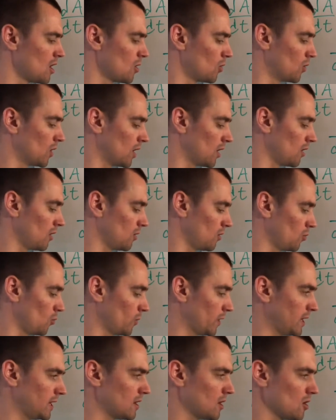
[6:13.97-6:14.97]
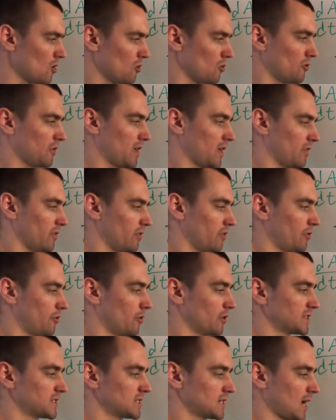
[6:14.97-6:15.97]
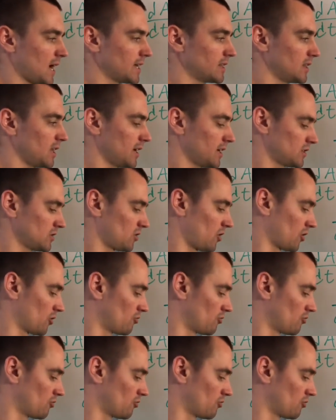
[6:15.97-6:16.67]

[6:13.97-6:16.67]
Well, we know that the side lengths are